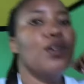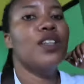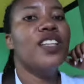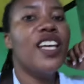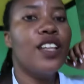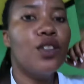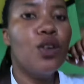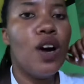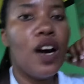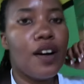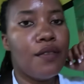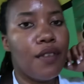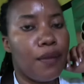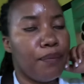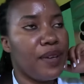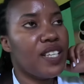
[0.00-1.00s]
they do
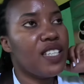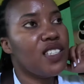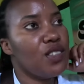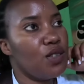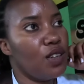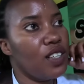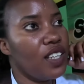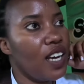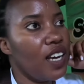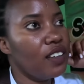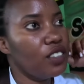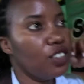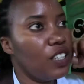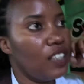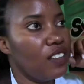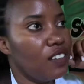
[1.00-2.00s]
have a big story
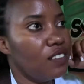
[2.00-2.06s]
actually.